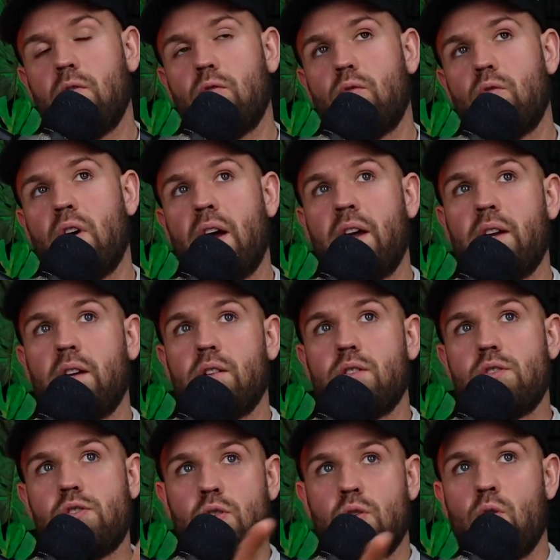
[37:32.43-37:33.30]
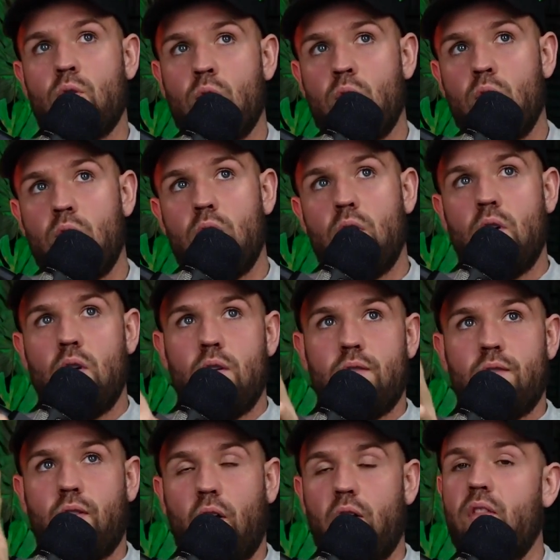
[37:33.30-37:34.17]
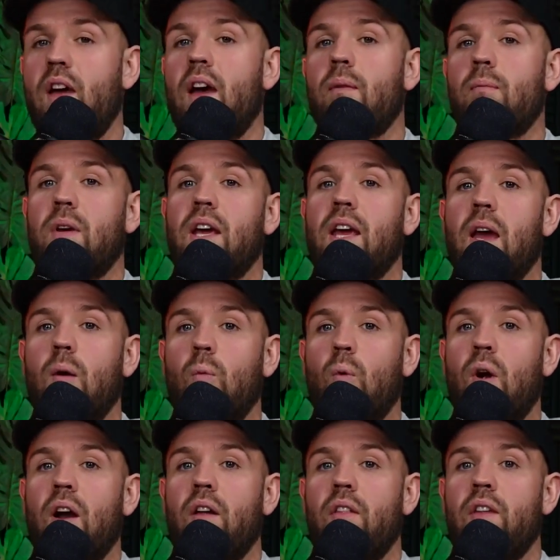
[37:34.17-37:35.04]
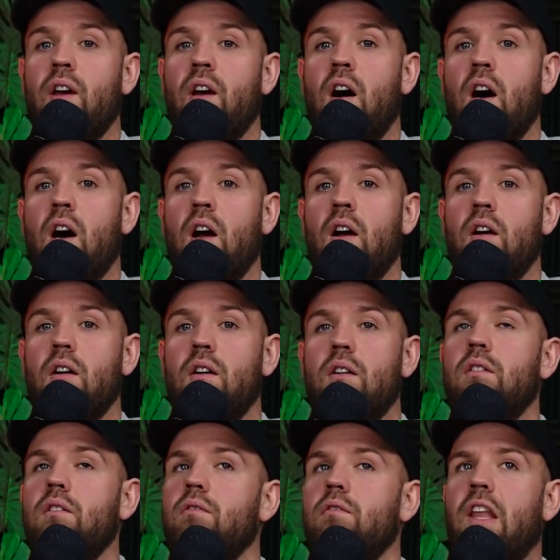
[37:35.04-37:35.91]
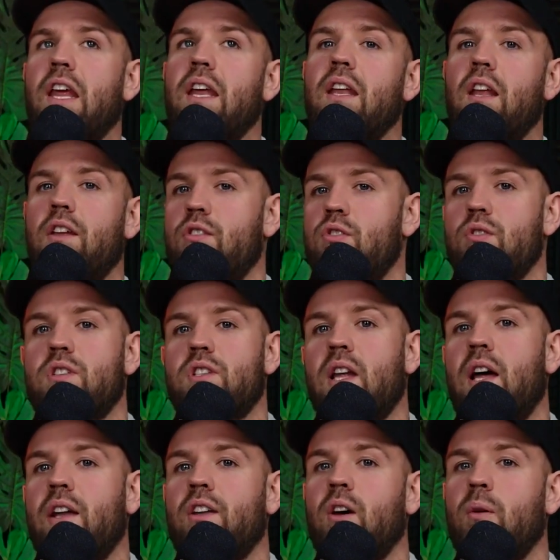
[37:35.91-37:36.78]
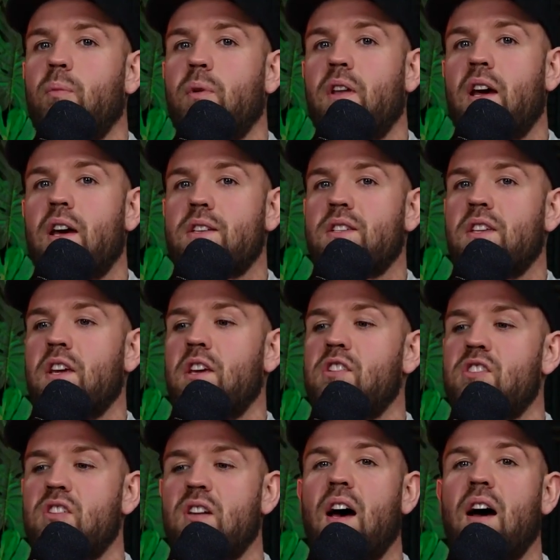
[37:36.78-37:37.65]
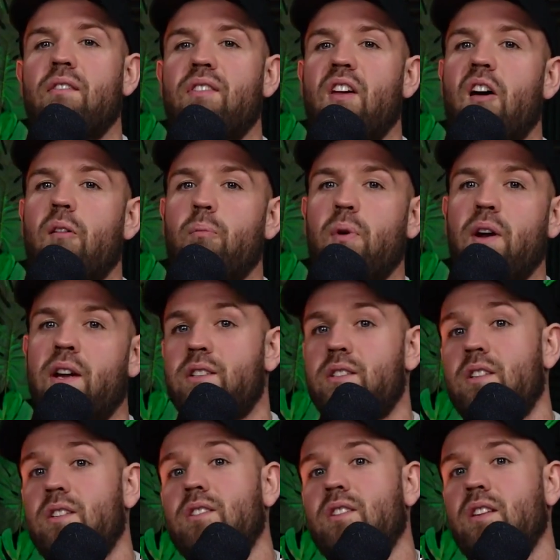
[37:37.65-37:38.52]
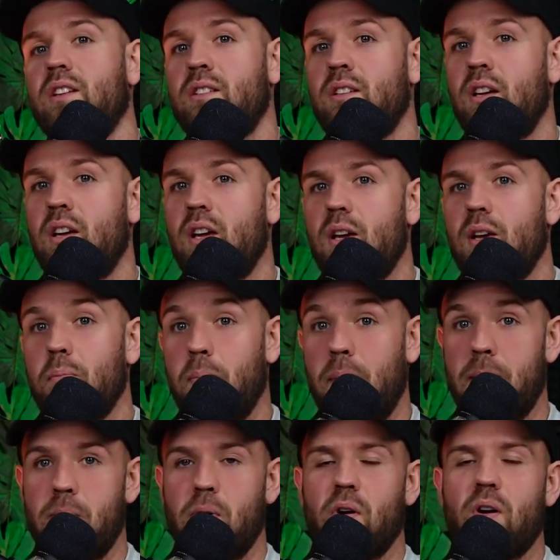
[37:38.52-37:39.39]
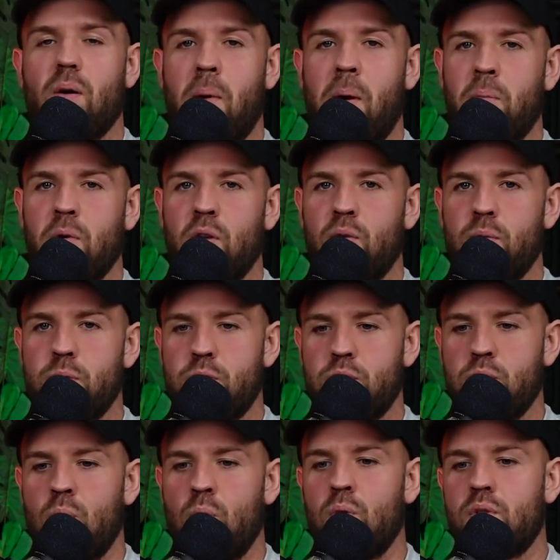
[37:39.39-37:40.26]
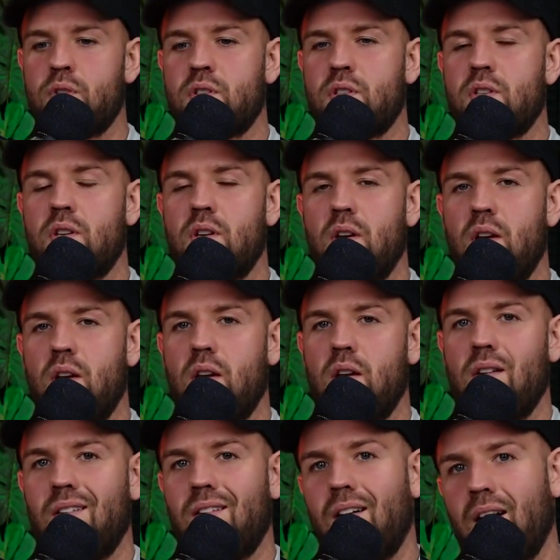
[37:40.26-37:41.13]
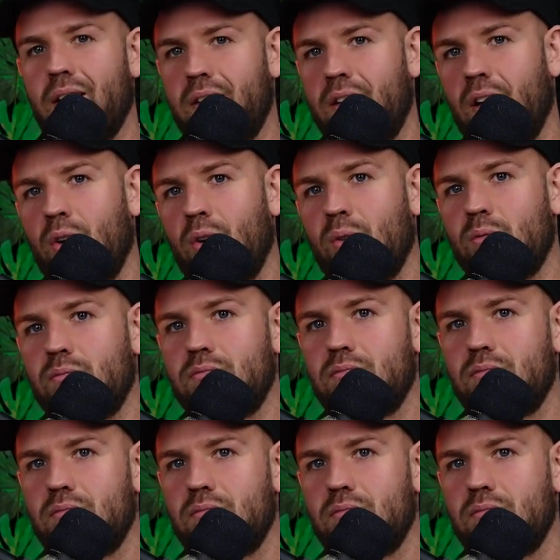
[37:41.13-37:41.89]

right, so for them to get where they are, they didn't just stand up in that stage and have that presence and be able to come up with those jokes until